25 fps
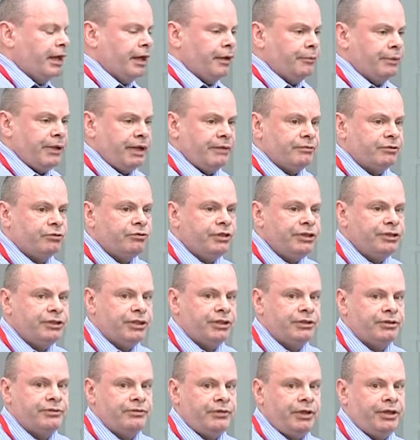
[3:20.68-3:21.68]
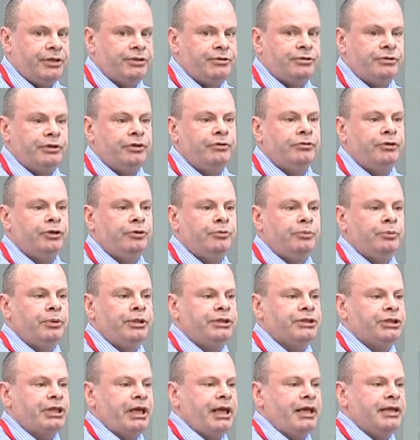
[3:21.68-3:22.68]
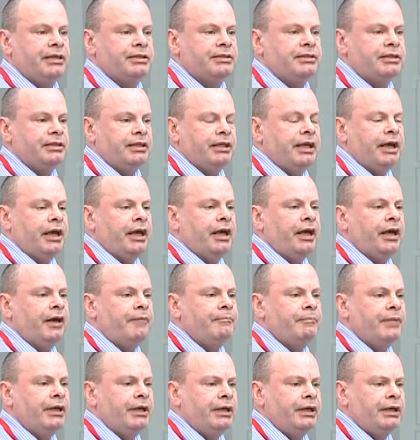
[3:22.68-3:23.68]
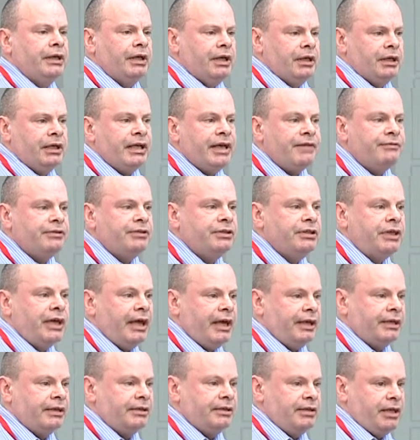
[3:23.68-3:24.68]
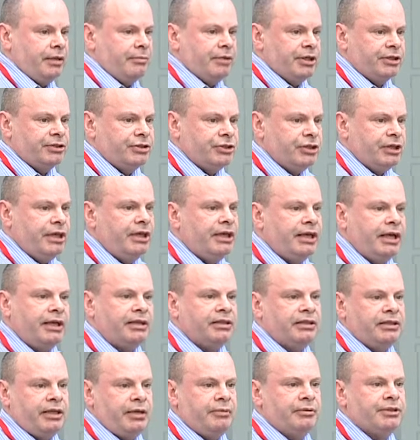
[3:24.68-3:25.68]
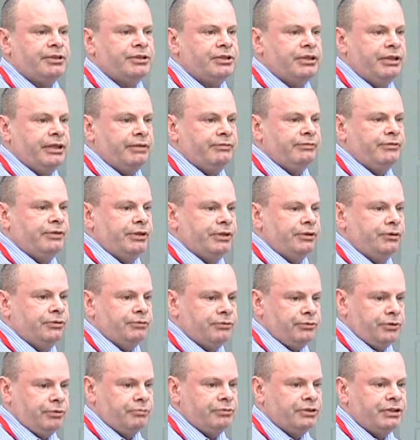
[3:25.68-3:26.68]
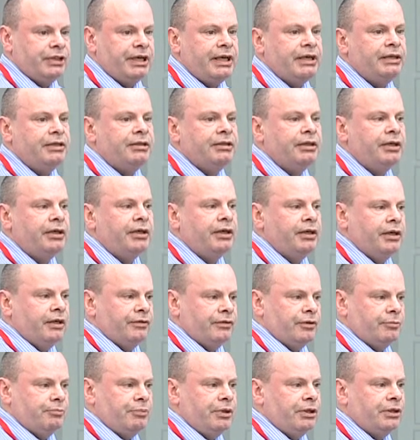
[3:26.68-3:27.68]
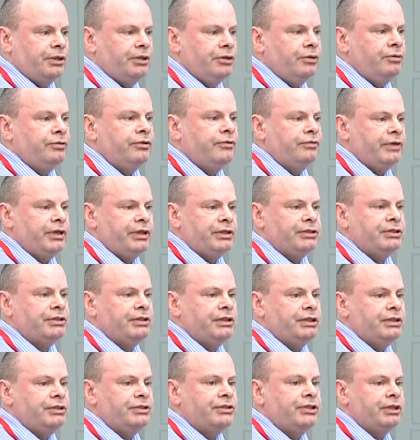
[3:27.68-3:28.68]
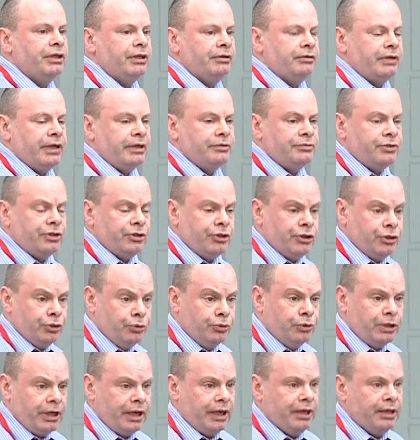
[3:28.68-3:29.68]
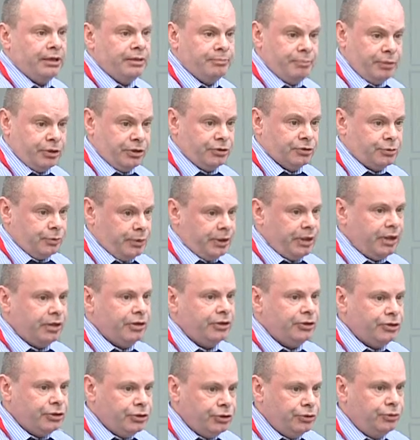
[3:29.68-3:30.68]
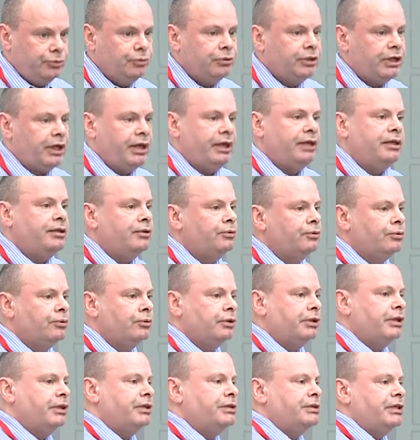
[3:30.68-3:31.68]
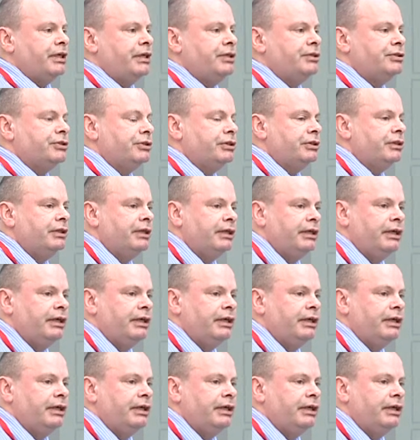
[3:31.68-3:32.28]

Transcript: We have a research advisory group which has 11 academics, key academics in their field from 10 of the big universities around the UK, because we are a UK organisation.